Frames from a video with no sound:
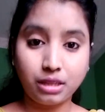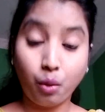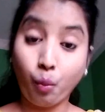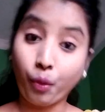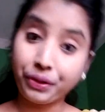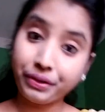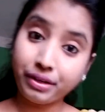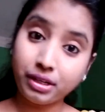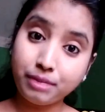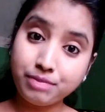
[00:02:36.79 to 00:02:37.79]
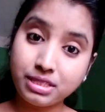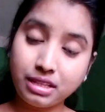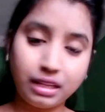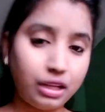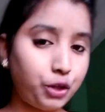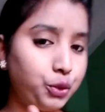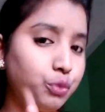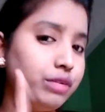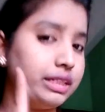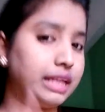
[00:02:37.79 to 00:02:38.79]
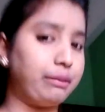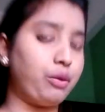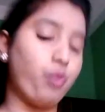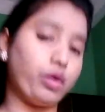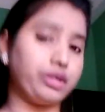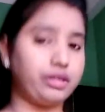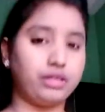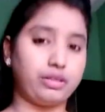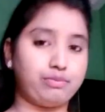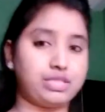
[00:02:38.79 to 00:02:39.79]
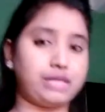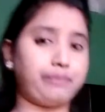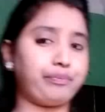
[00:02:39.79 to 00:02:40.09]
What are herbs? Now you will tell me what are herbs.